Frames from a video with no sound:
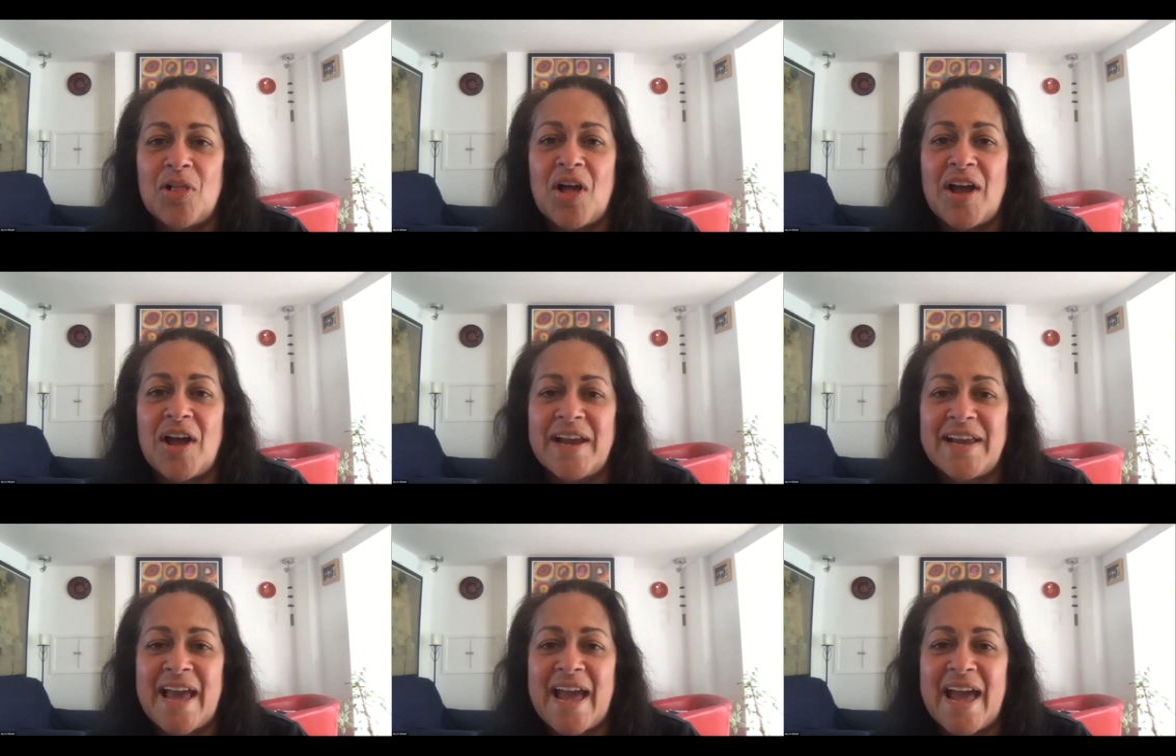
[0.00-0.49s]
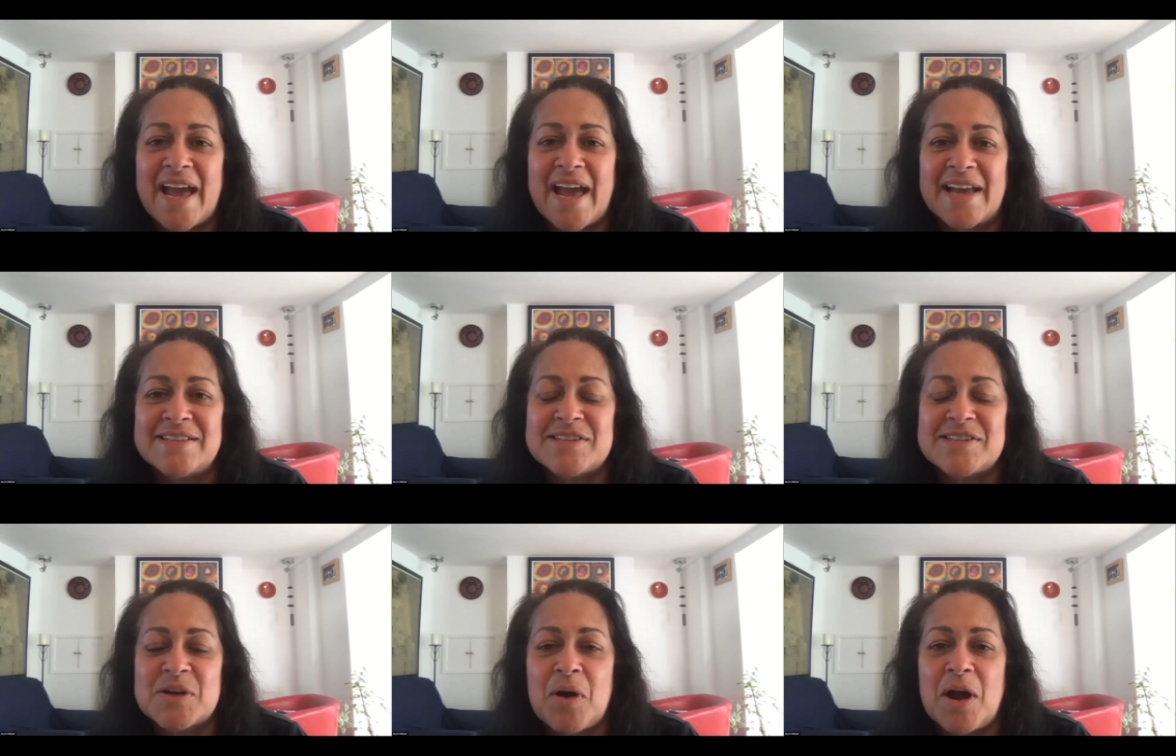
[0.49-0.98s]
I
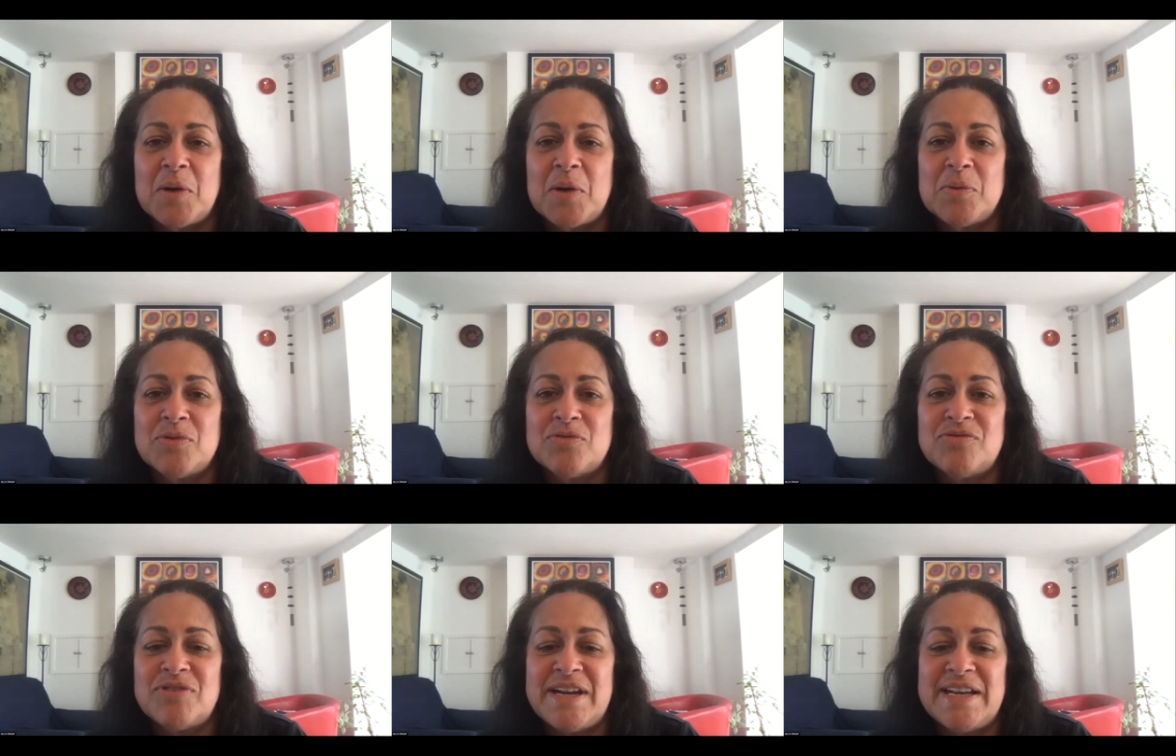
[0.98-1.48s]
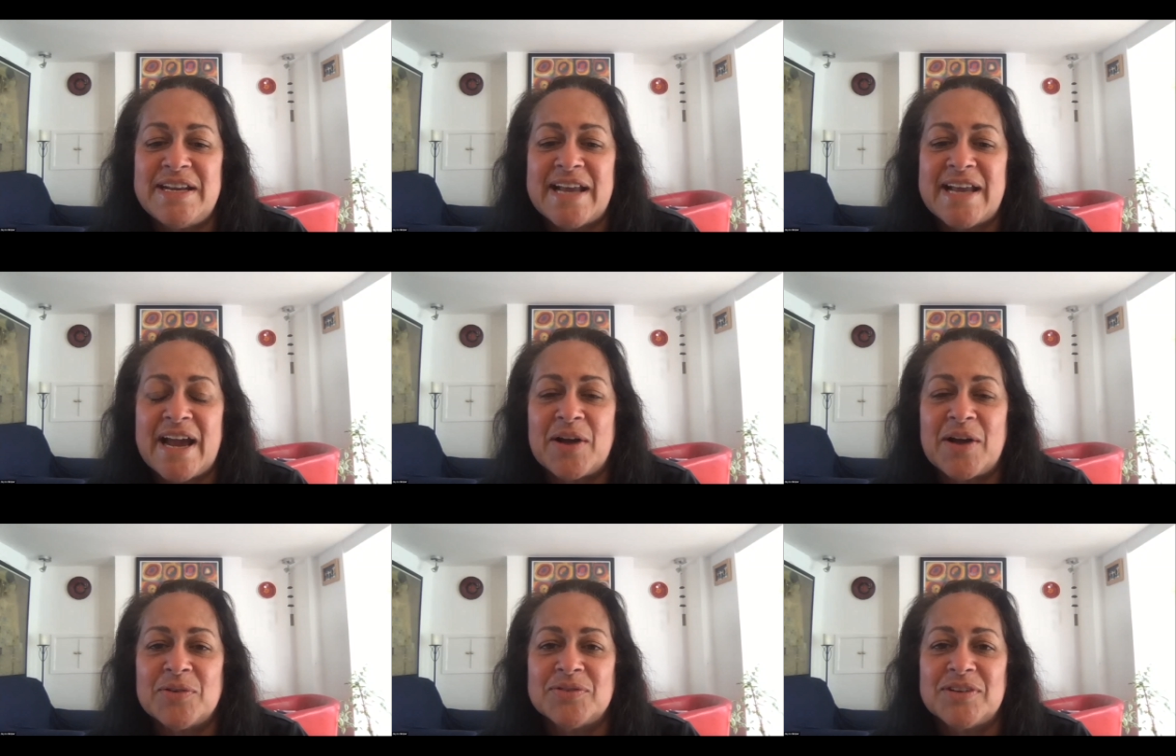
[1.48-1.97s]
can. So I will read
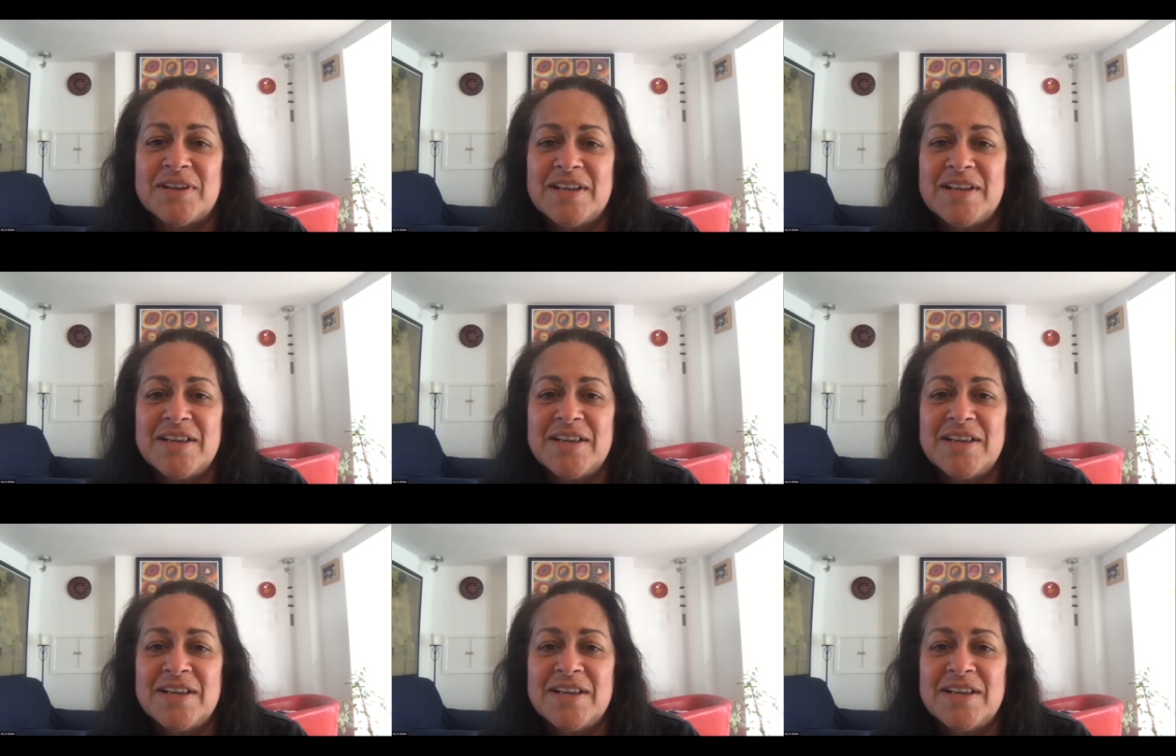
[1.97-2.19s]
out